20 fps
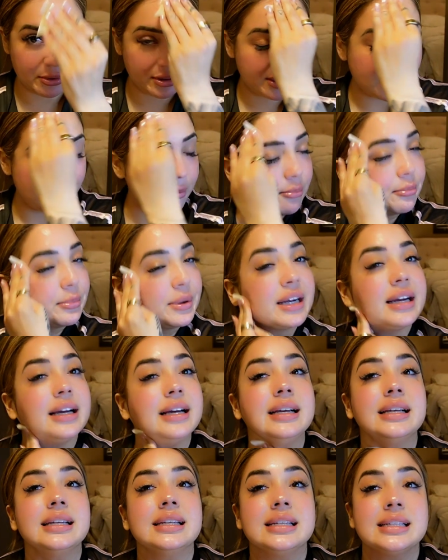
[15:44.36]
with him
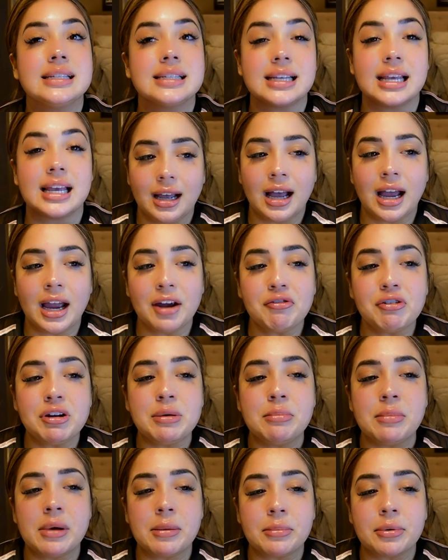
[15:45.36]
because I
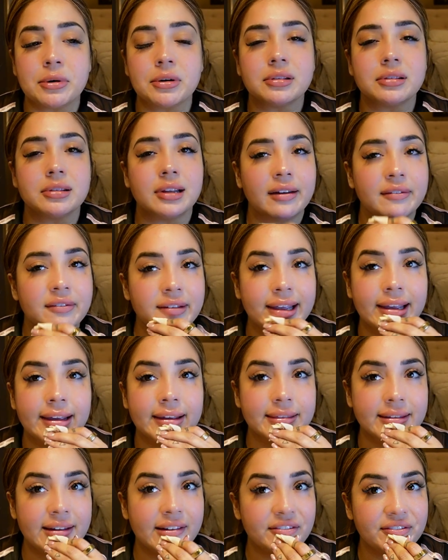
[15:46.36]
remember
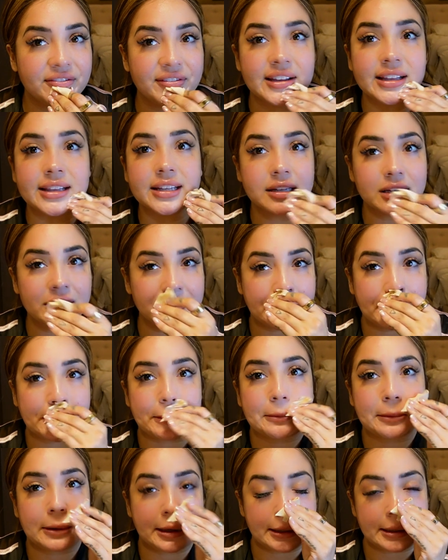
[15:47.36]
loving that feeling of like
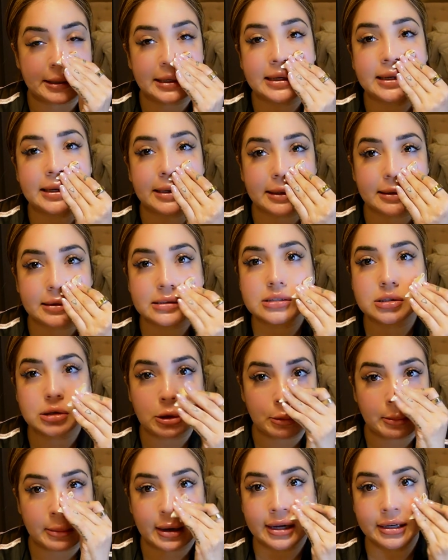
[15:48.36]
running
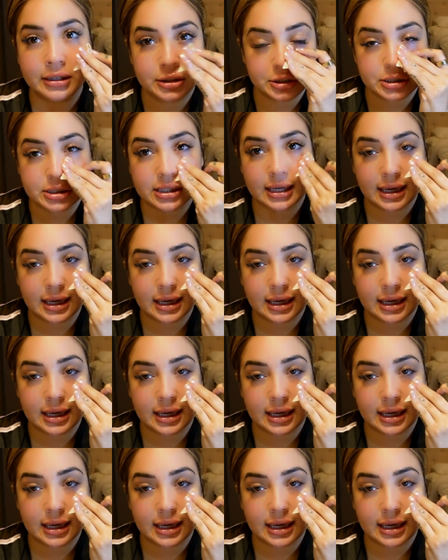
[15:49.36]
so much,